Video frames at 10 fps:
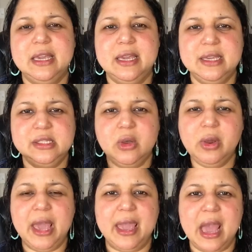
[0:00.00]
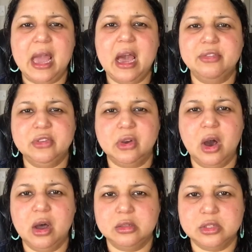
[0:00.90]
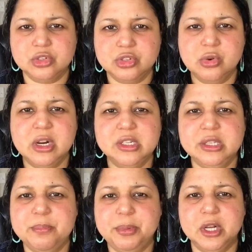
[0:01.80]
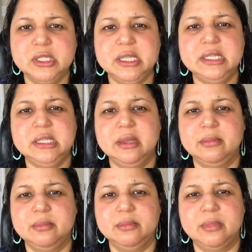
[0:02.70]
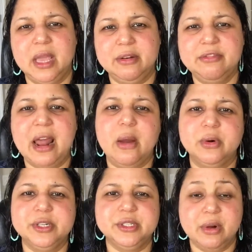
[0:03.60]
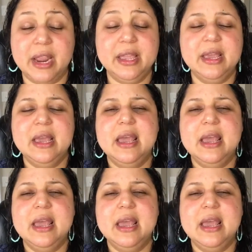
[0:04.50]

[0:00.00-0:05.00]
is, okay, I have to cut sugars and processed and flours, right?